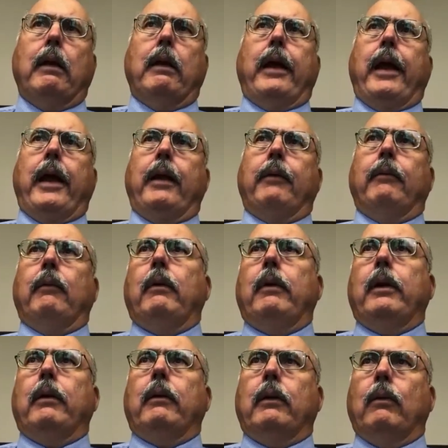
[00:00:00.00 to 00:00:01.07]
And
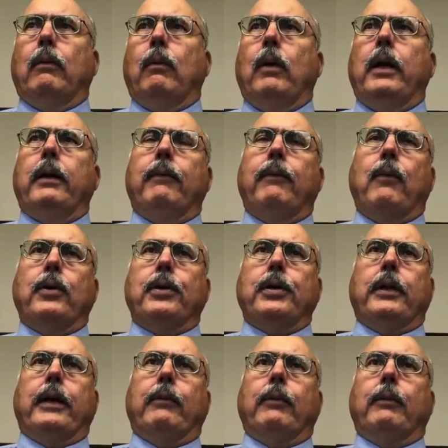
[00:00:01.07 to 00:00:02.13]
the one unfortunate
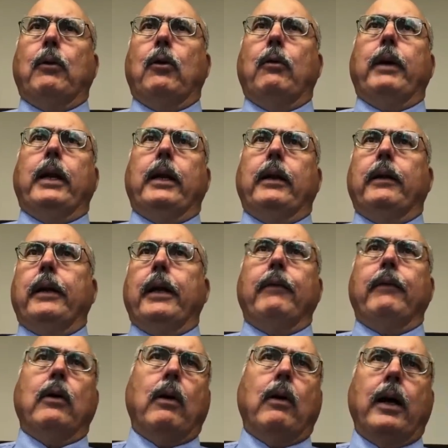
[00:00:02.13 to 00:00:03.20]
thing with permitting, and
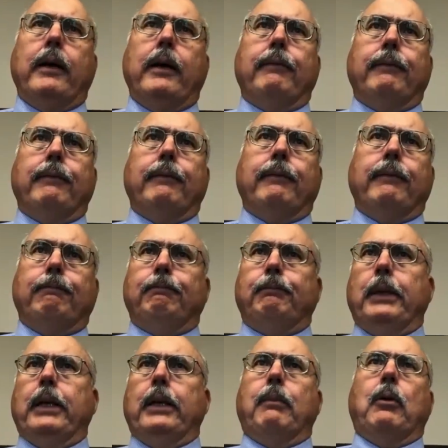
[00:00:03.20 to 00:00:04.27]
even though I've
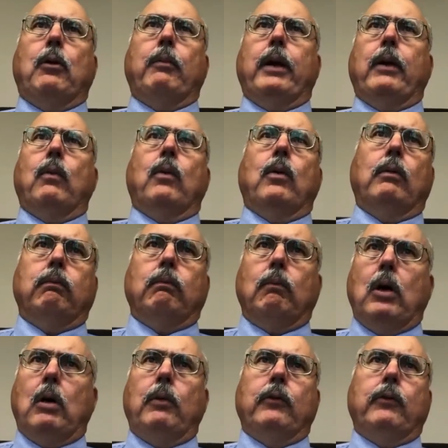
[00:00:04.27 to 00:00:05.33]
been in the permitting world
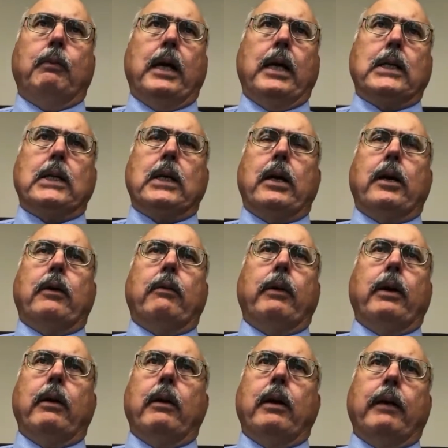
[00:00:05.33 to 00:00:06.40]
almost my entire
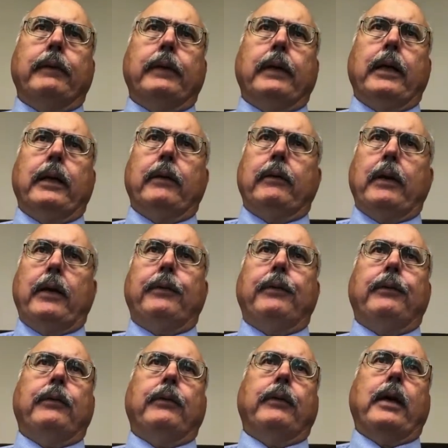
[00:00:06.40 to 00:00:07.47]
career, and I've and Texas
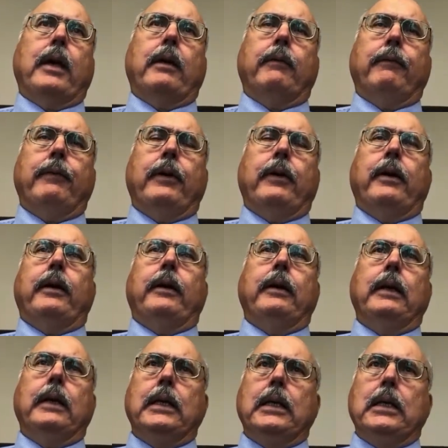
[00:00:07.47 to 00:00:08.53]
has got a very
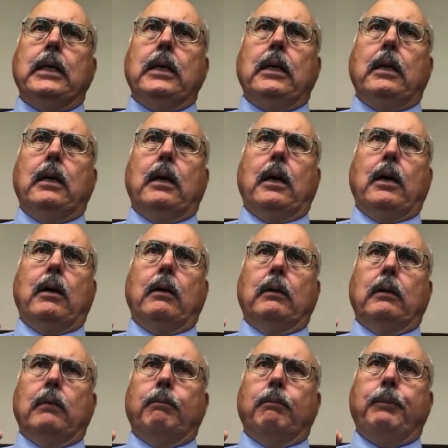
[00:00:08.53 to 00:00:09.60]
uh,
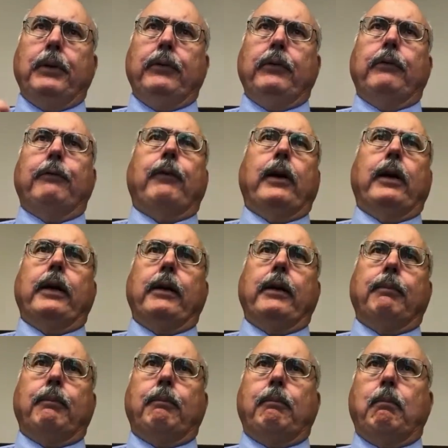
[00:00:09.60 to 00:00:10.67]

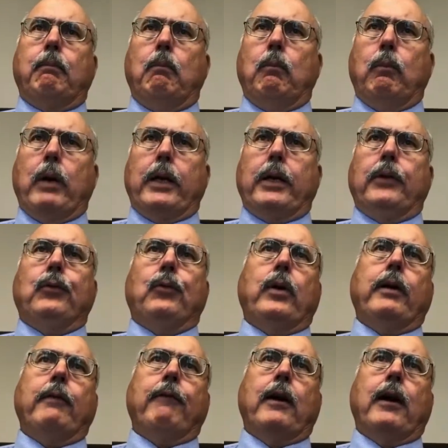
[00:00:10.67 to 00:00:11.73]
business-friendly regulatory
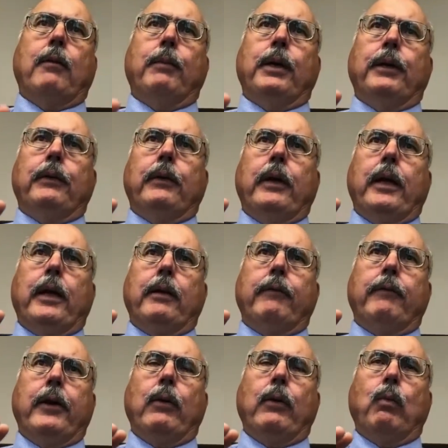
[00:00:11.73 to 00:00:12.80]
environment and a
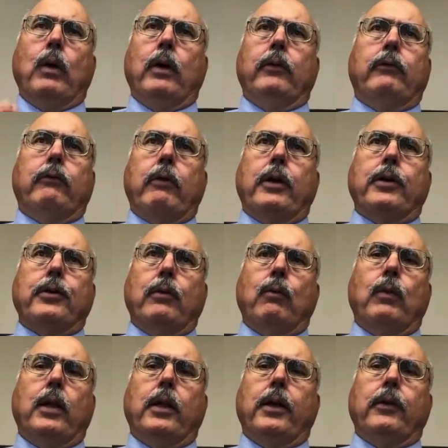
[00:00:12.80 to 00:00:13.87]
very well-structured
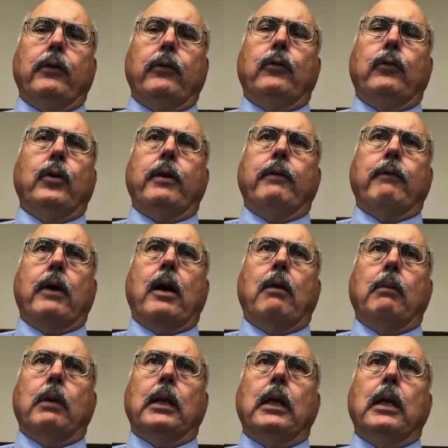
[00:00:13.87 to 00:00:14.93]
and well-understood
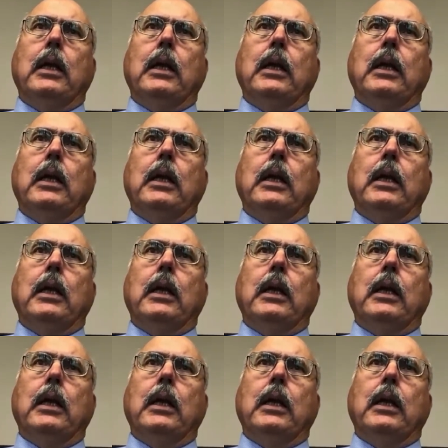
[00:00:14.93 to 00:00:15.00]
environment.